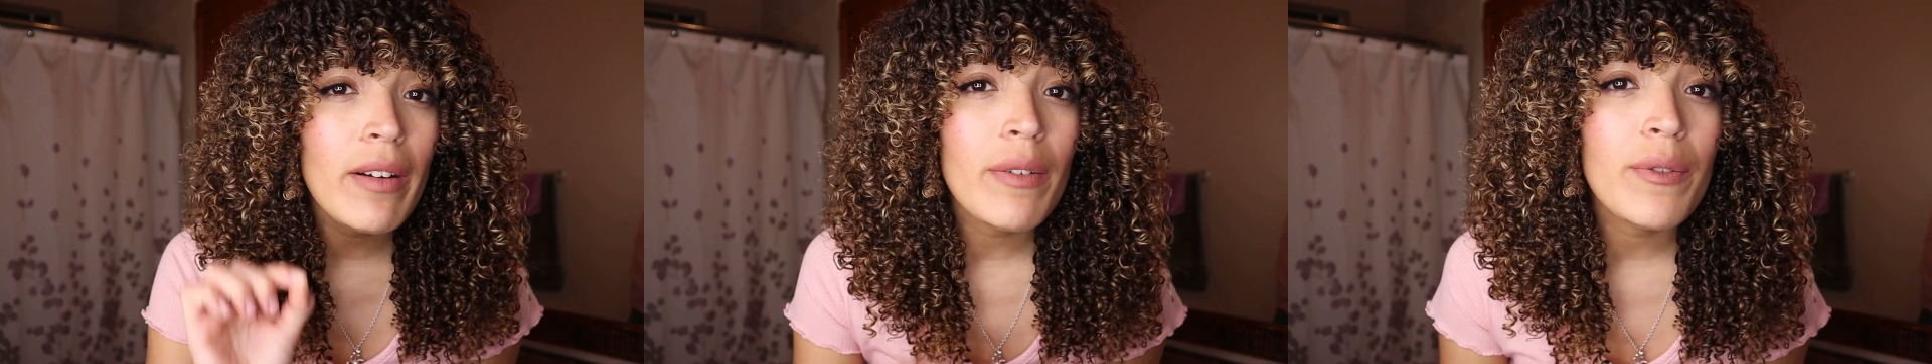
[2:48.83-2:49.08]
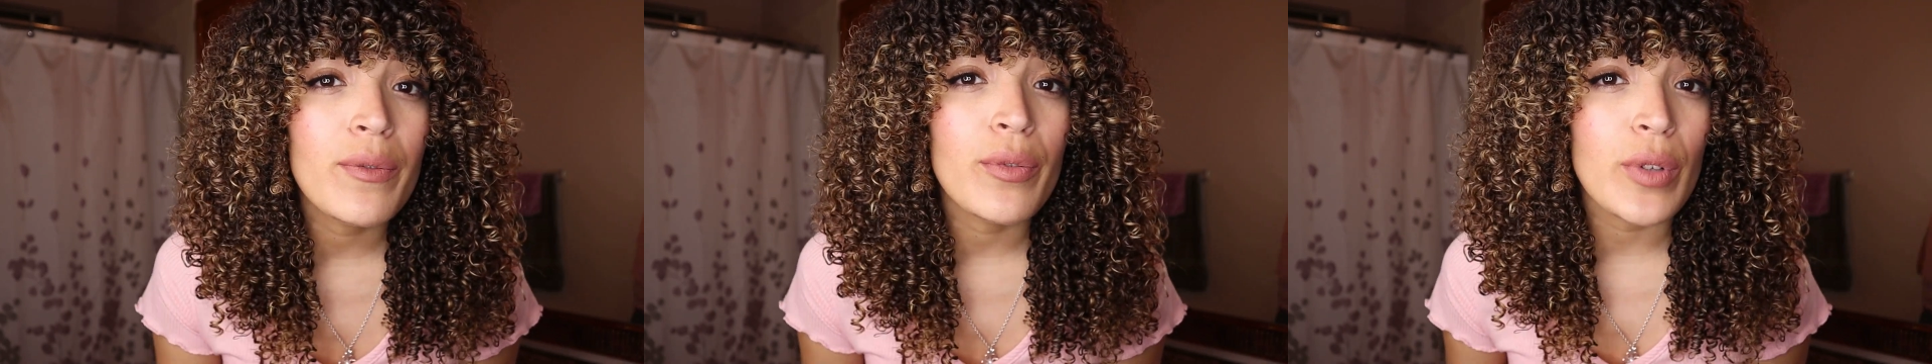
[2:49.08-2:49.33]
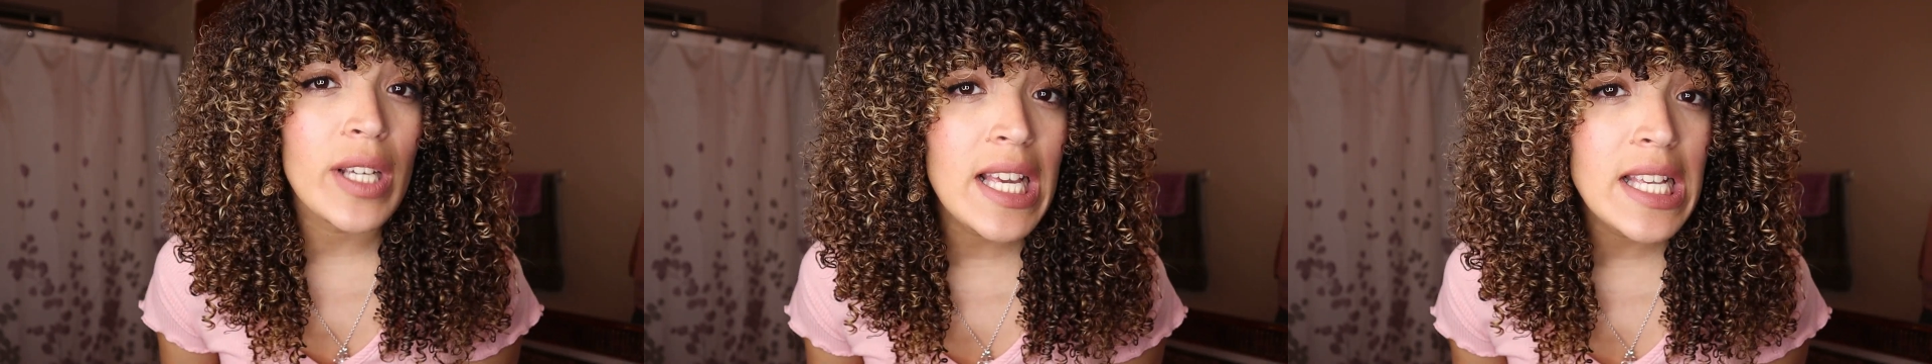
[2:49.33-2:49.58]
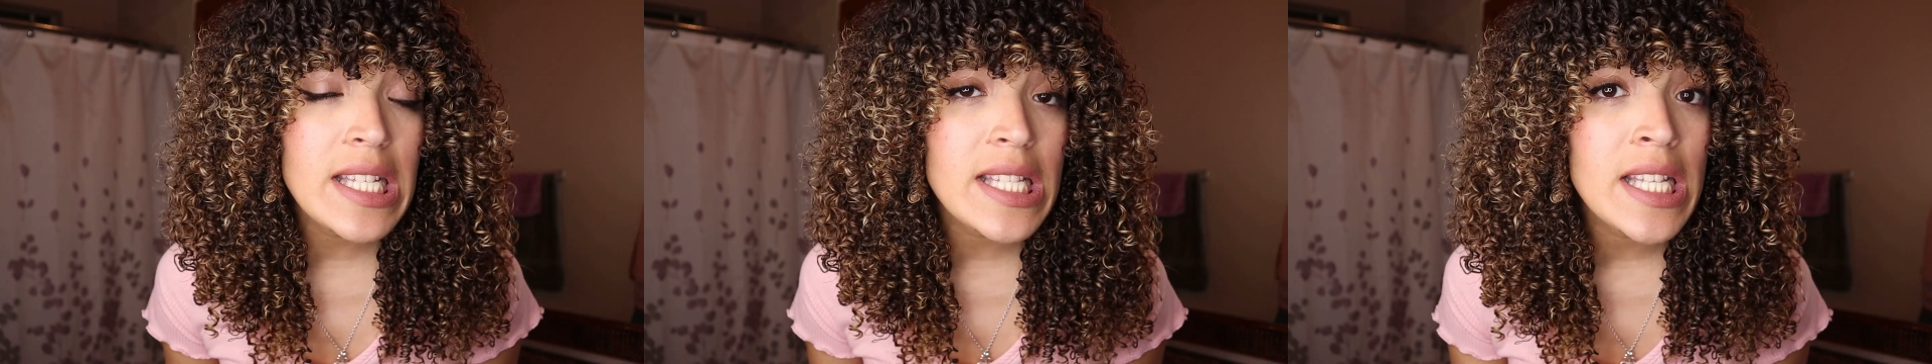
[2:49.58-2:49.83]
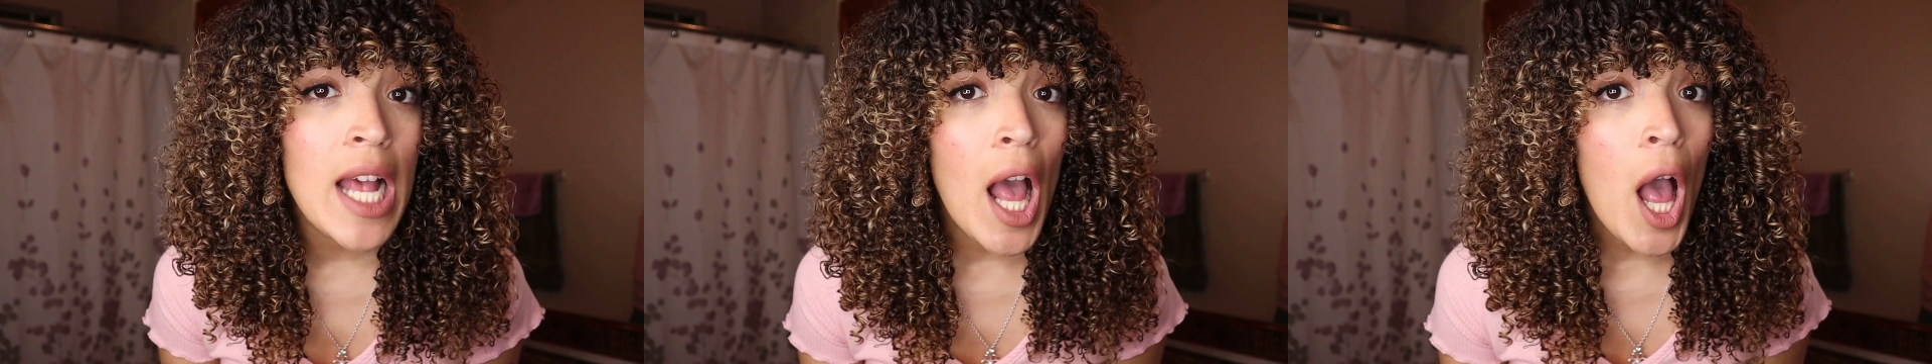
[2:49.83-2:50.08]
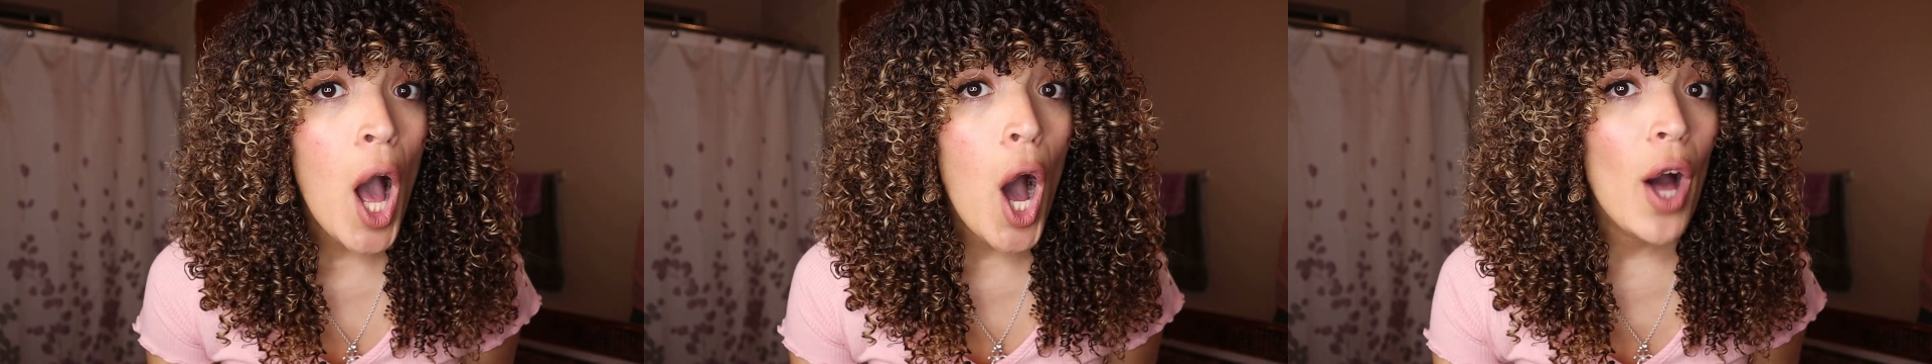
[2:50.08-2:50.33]
of frizz
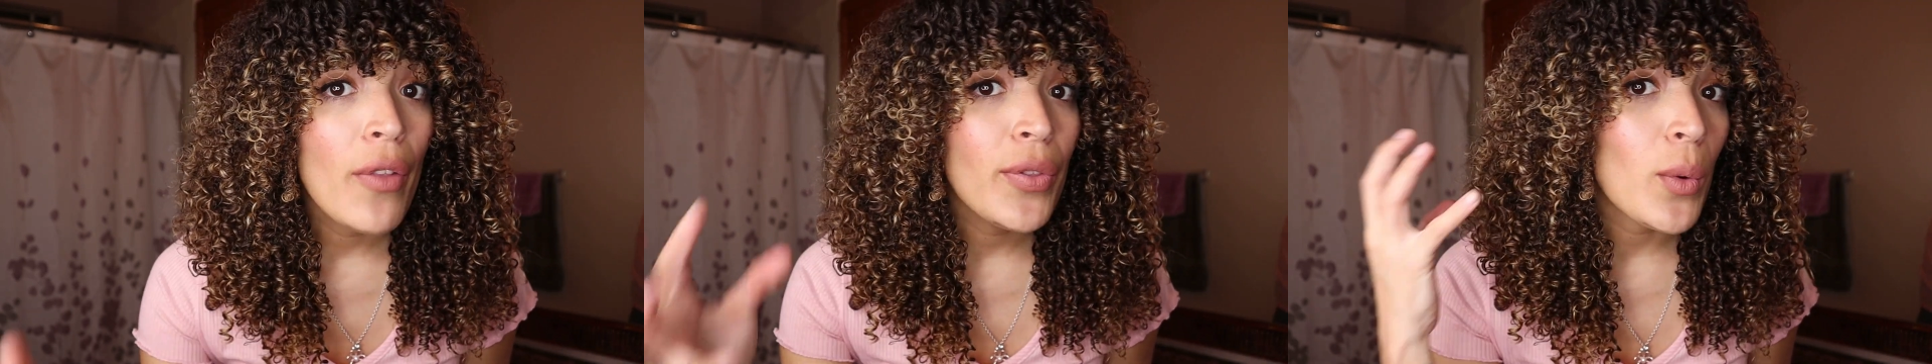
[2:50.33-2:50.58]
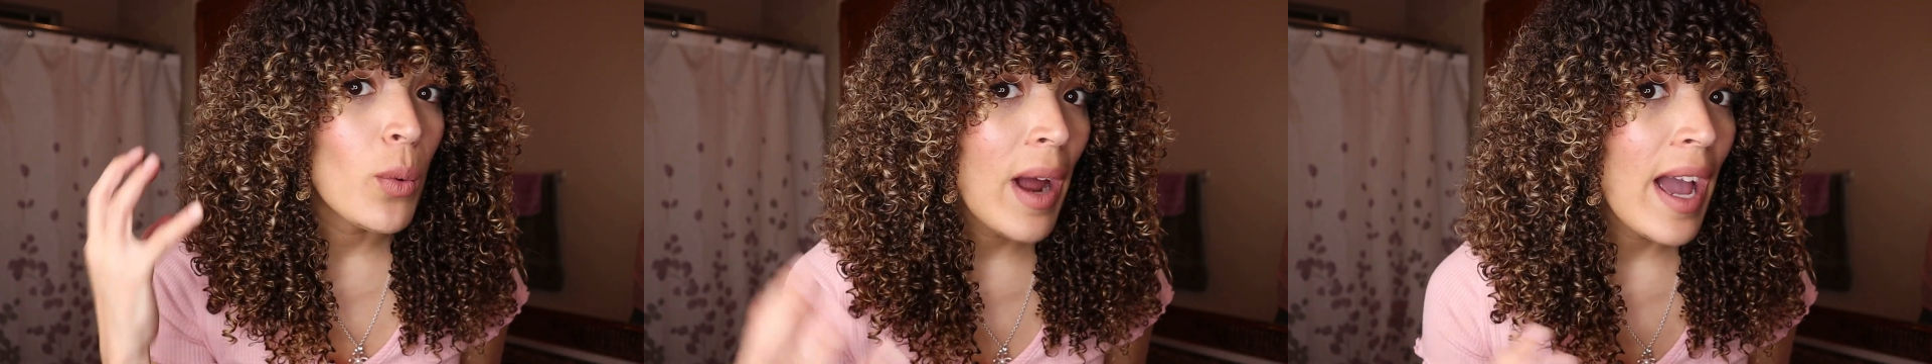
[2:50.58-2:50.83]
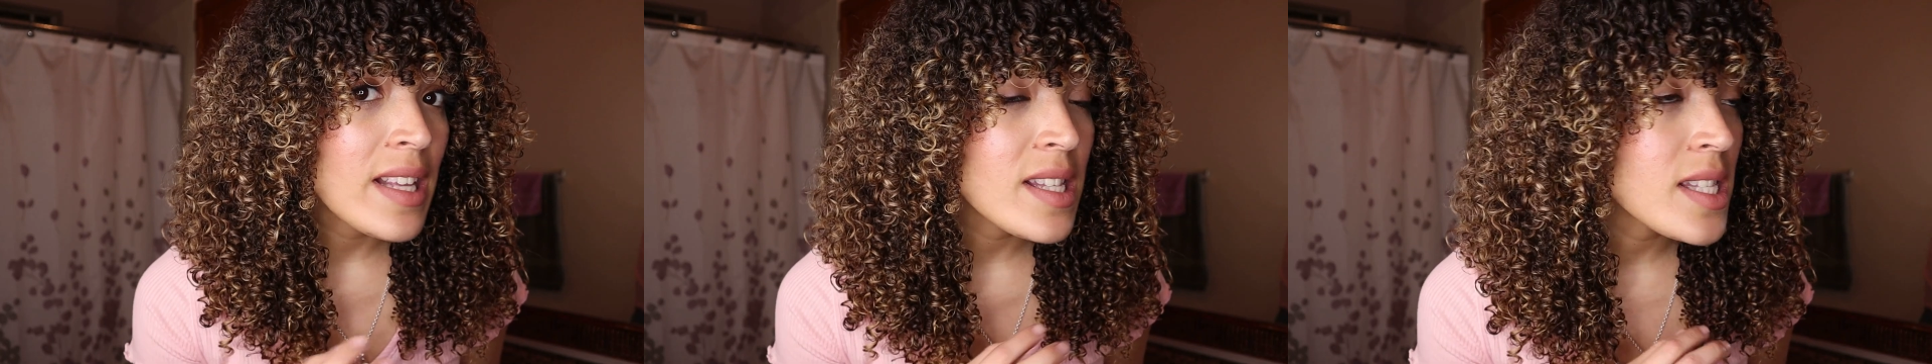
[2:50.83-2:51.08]
on the right